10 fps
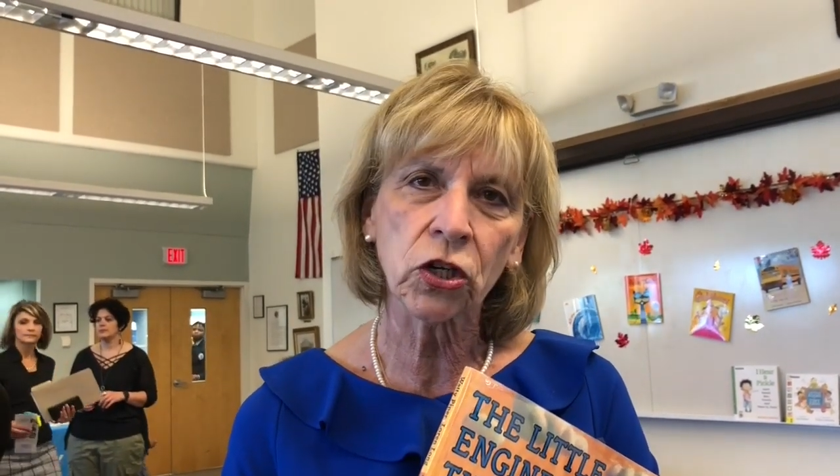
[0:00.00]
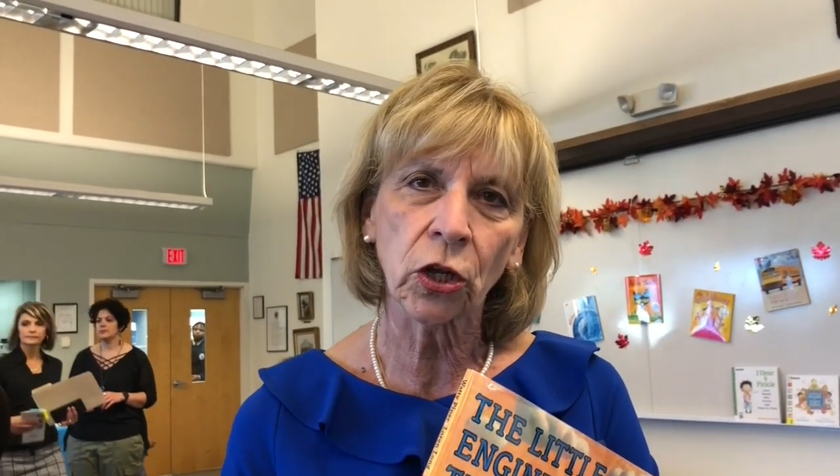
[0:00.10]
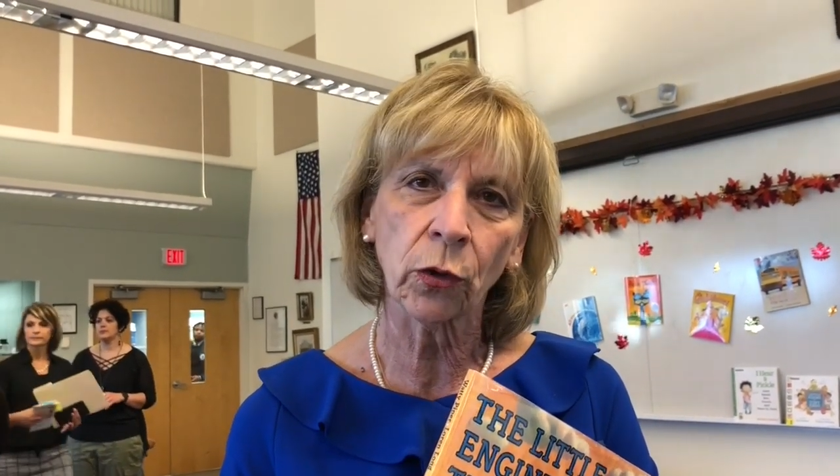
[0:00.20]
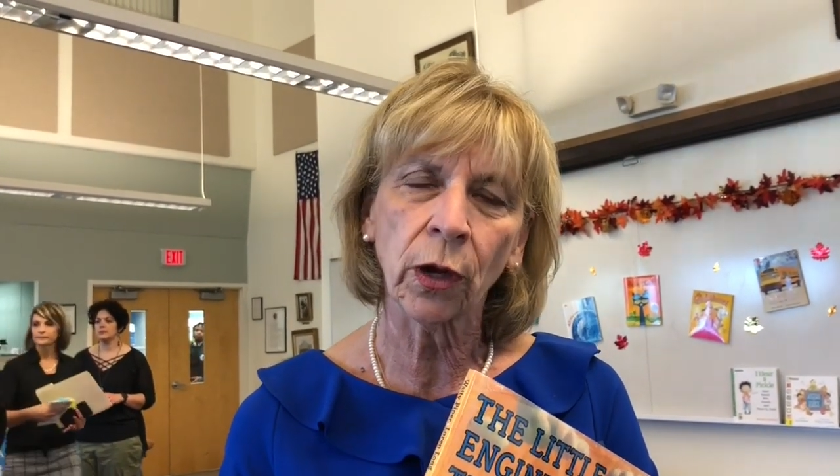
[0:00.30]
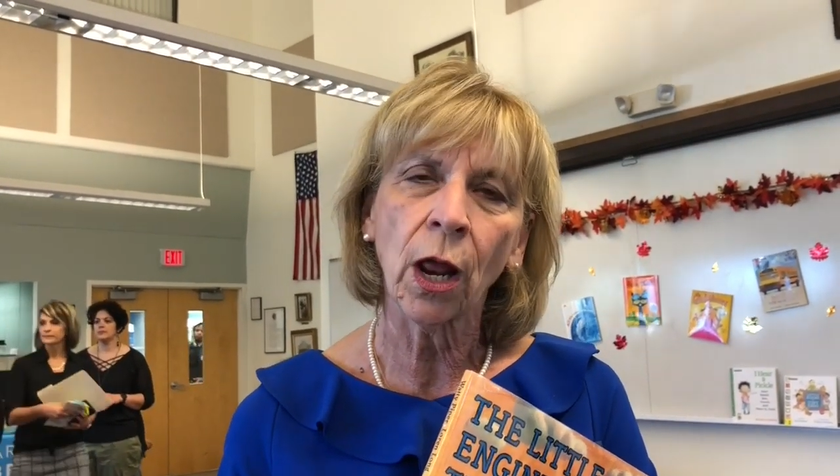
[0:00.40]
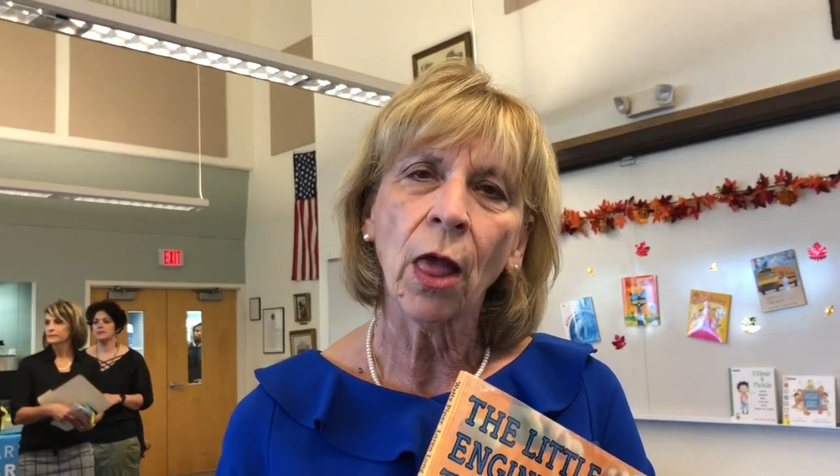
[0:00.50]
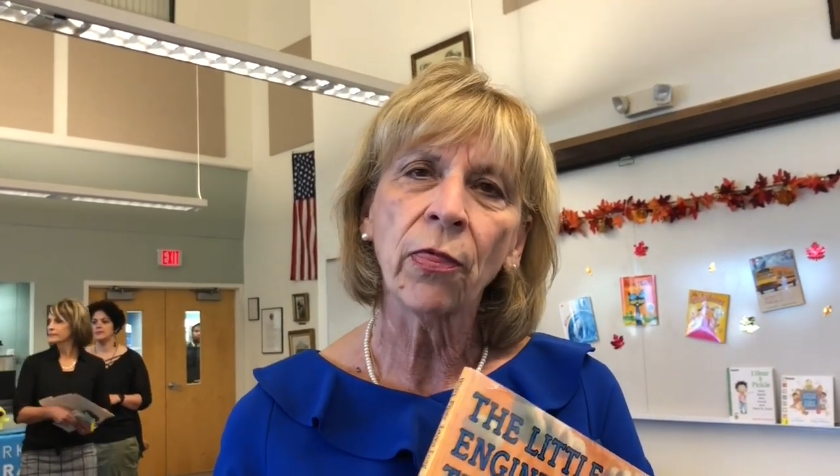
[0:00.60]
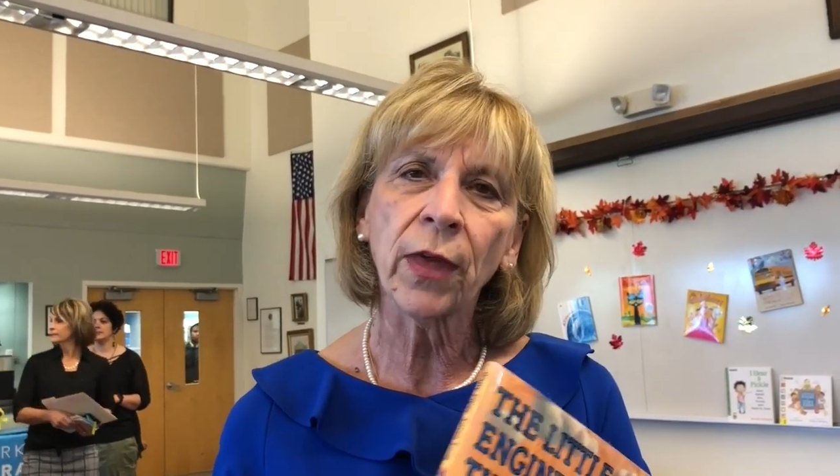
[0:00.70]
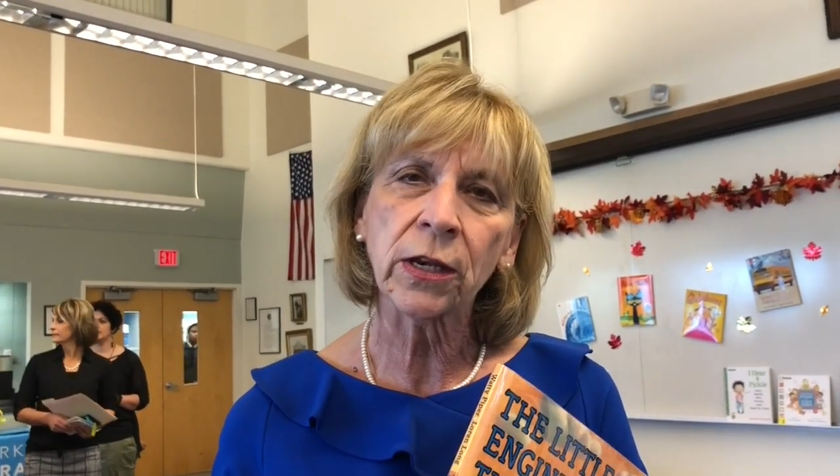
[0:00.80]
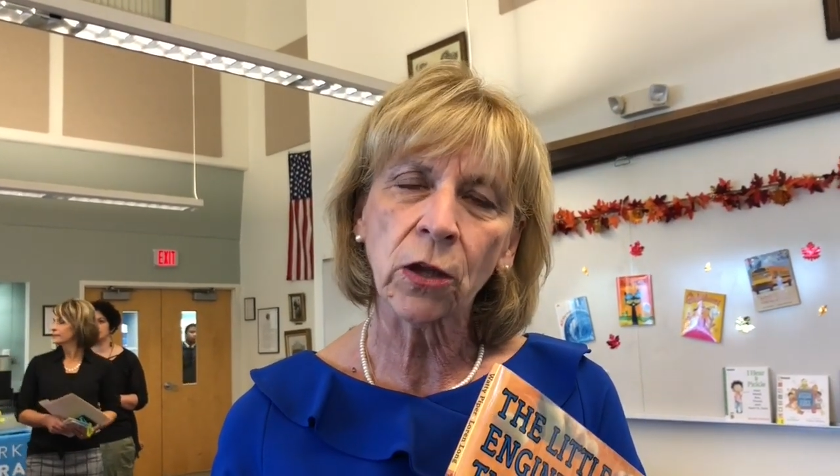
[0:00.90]
children
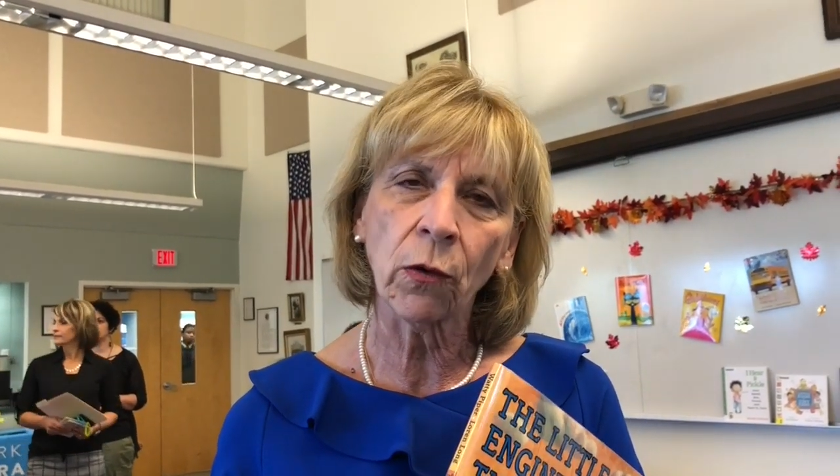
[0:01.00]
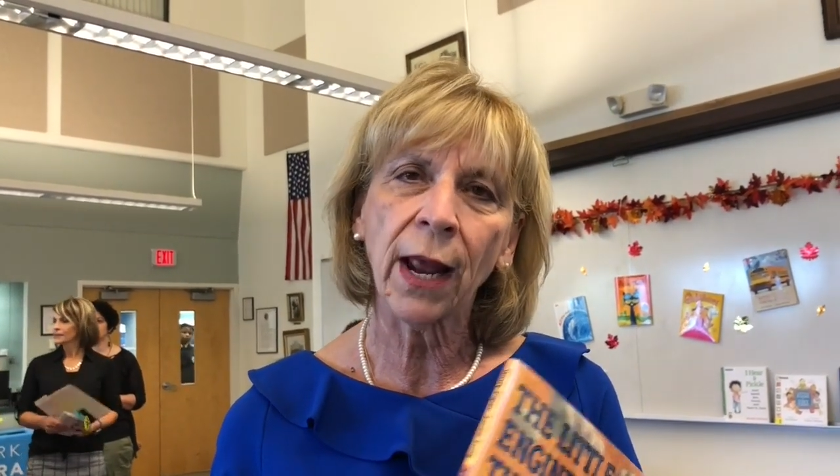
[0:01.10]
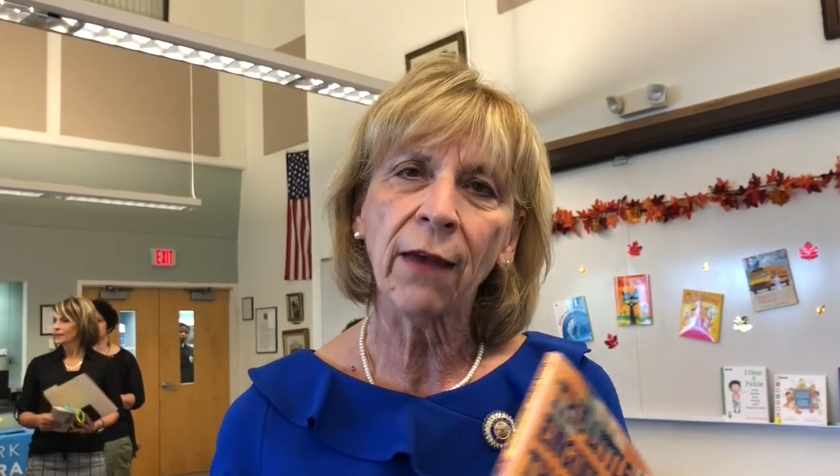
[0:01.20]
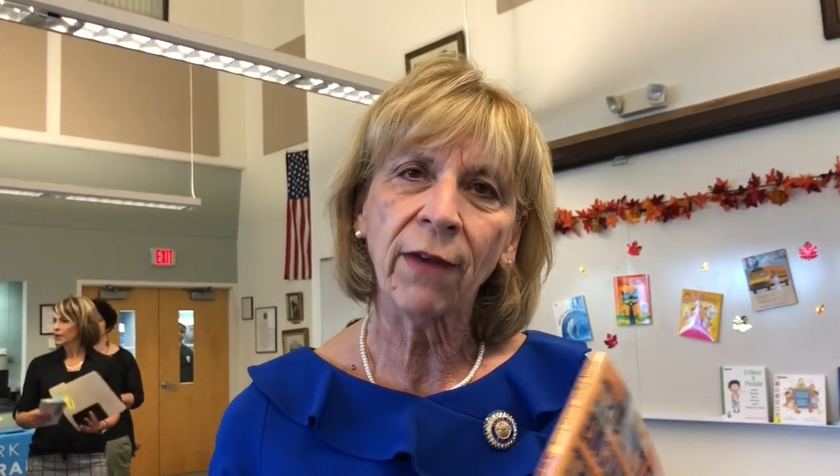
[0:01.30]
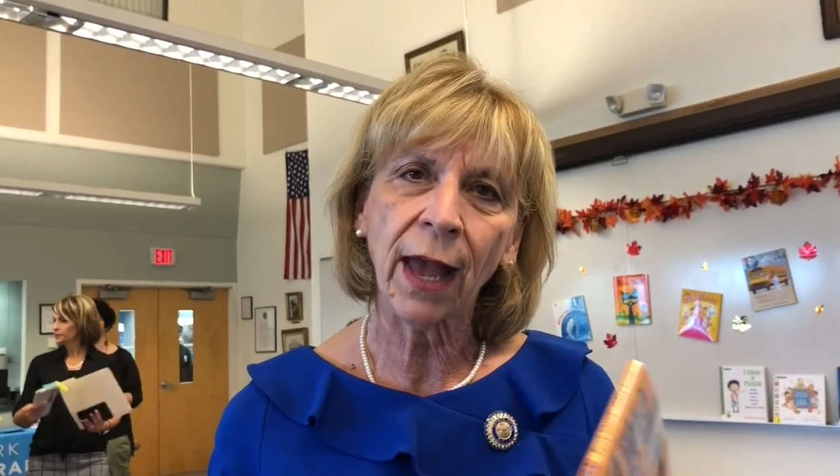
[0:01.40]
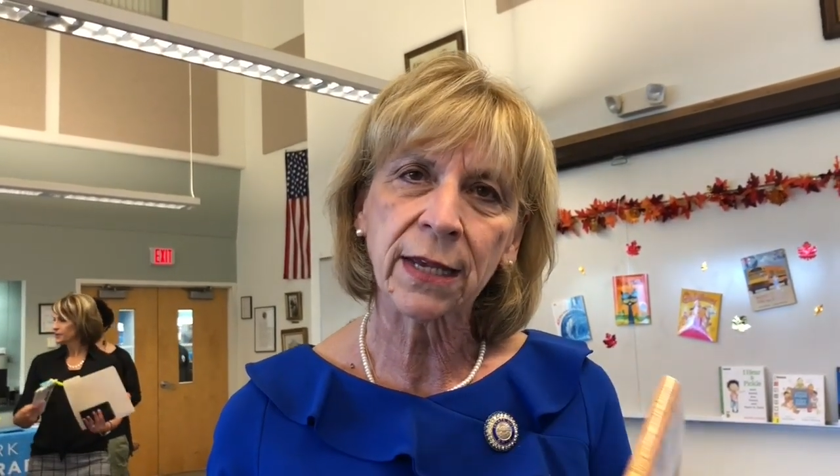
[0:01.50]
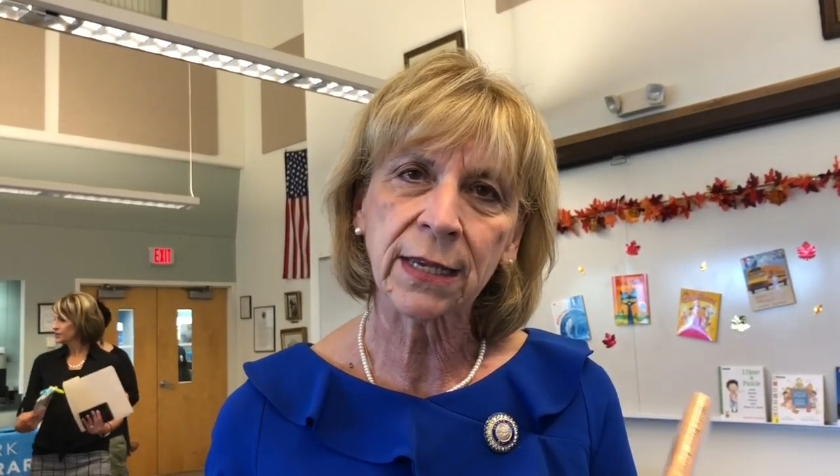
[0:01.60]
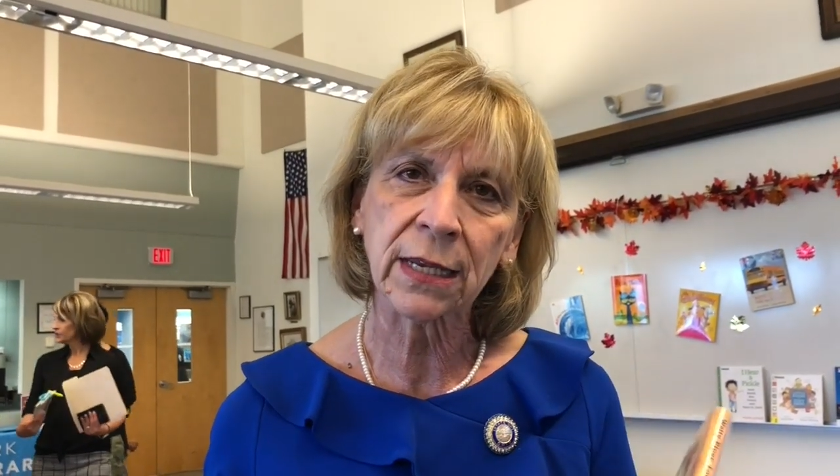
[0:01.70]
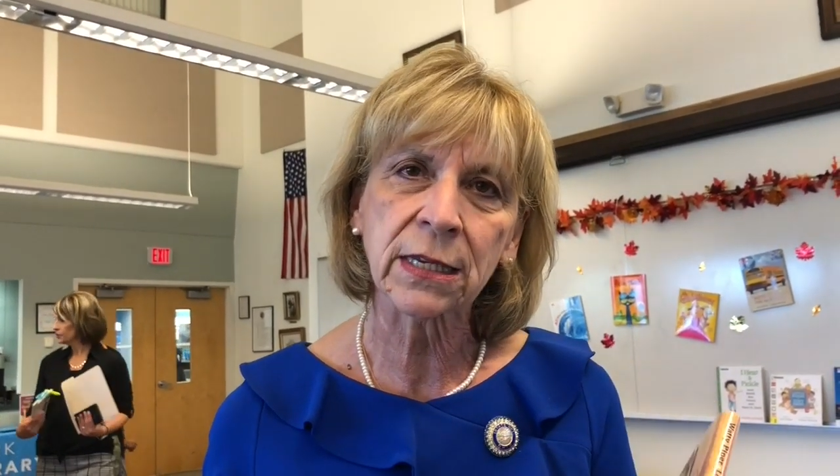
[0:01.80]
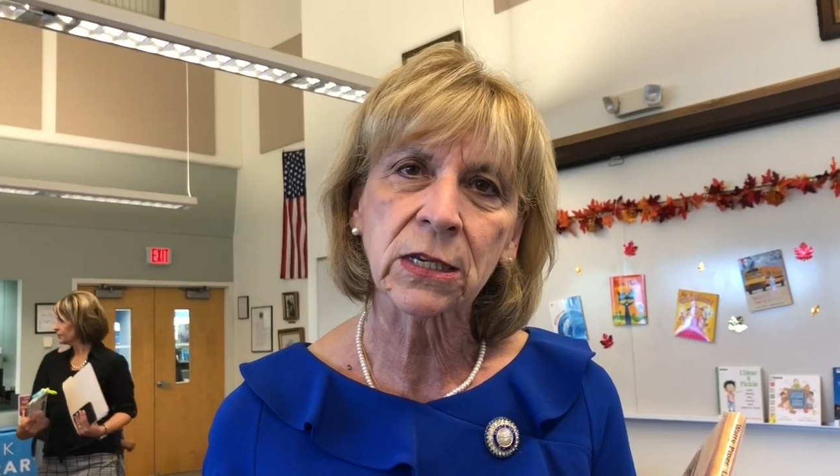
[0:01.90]
that don't have
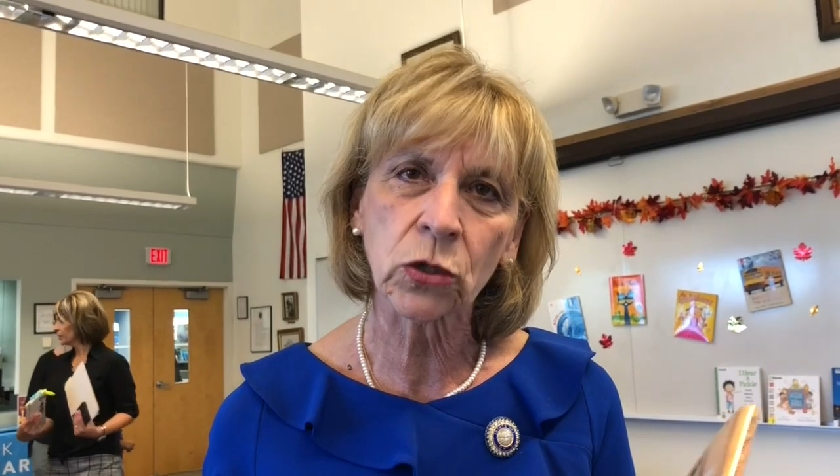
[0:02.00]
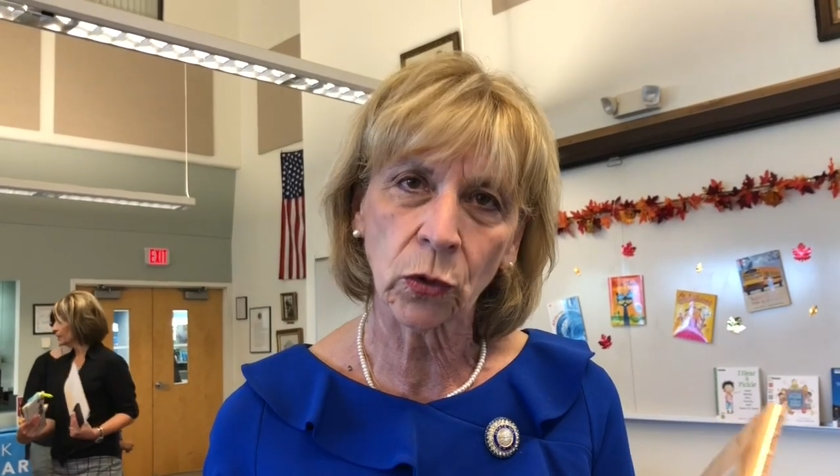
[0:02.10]
access